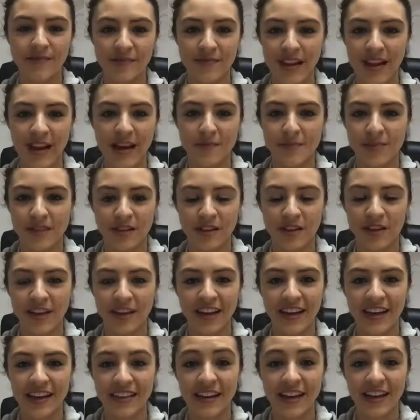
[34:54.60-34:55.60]
Absolutely.
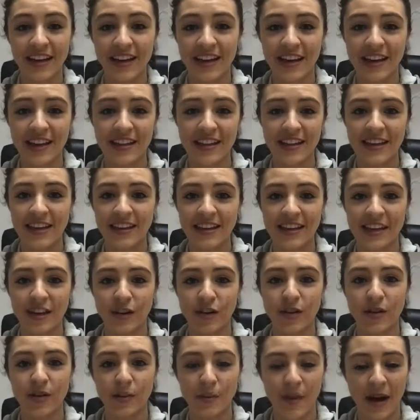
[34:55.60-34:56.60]
And I think that
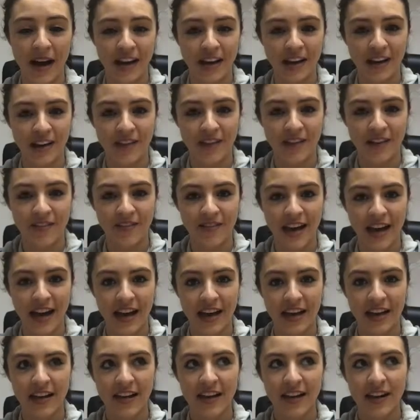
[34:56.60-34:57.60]
you're reminded of
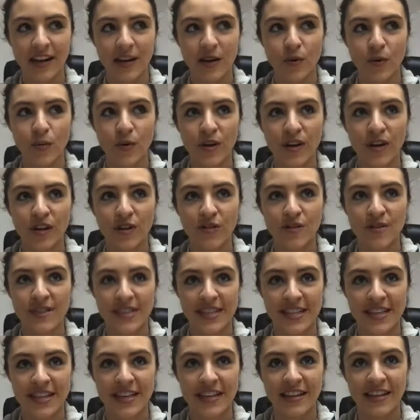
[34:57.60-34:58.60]
that when you
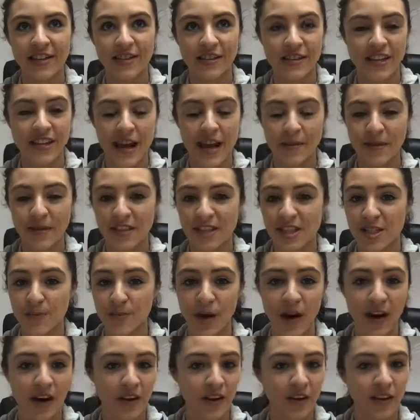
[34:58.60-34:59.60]
see their diamonds
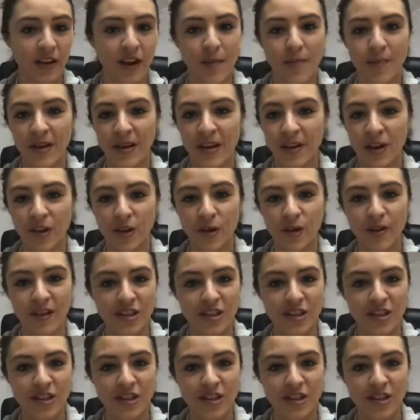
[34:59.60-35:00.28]
sparkle up at you.